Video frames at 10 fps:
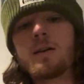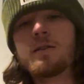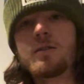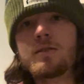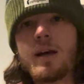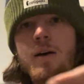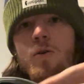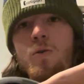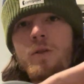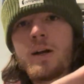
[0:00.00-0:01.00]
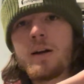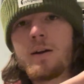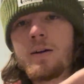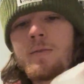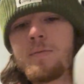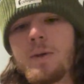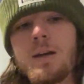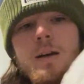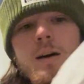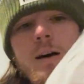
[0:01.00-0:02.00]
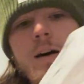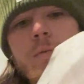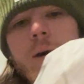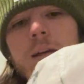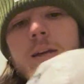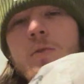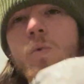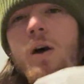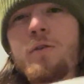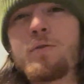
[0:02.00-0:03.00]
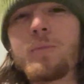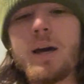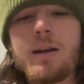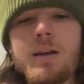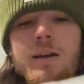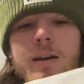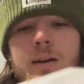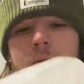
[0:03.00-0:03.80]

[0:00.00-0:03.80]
there's that hole there, it might keep water from getting in it, and